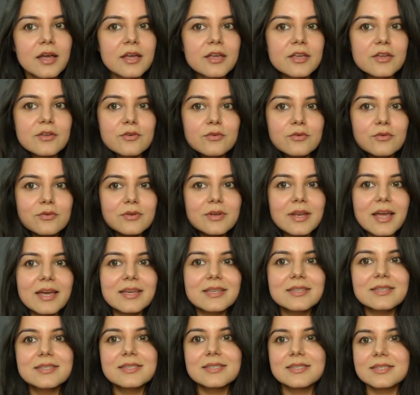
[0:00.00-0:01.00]

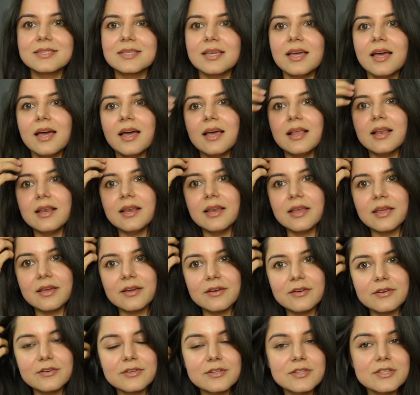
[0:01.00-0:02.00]
nice
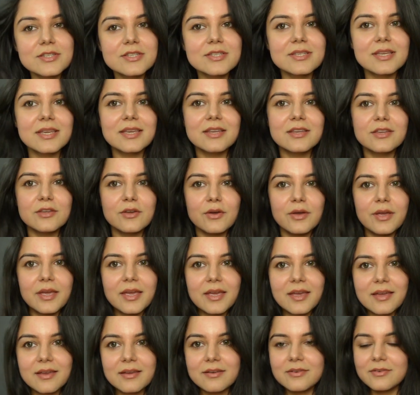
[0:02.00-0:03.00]
layers in your
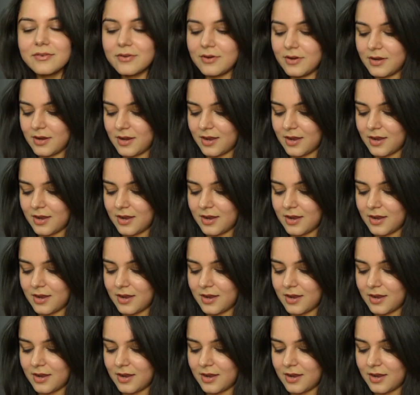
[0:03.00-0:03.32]
hair,